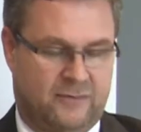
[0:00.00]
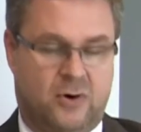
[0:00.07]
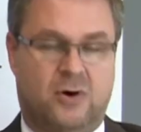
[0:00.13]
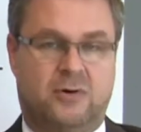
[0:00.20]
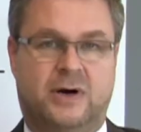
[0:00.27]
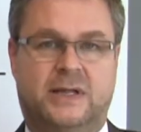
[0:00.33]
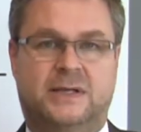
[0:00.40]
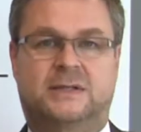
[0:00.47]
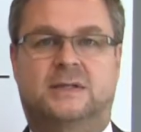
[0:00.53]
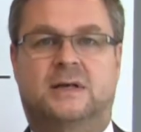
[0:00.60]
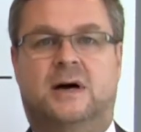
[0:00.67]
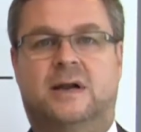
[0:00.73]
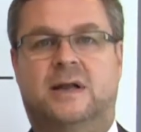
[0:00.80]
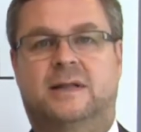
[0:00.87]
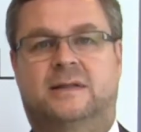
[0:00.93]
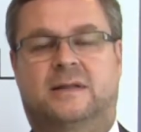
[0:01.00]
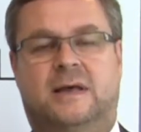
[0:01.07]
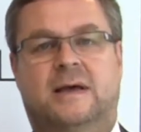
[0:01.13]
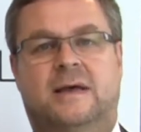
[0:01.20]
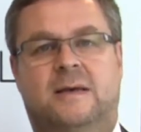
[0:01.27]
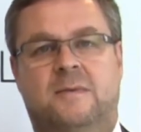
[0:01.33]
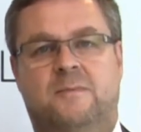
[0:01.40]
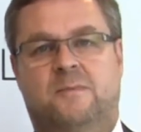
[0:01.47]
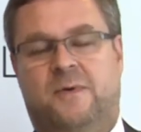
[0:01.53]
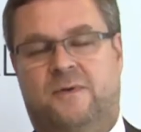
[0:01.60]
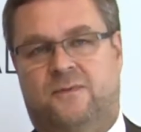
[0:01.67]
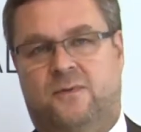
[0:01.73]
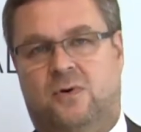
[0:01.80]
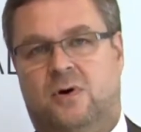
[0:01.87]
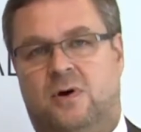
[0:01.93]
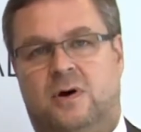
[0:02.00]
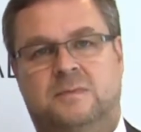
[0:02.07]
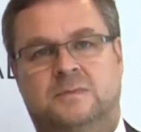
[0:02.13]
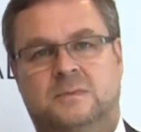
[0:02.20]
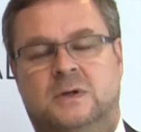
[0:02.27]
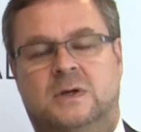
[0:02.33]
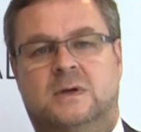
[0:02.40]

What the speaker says: already started before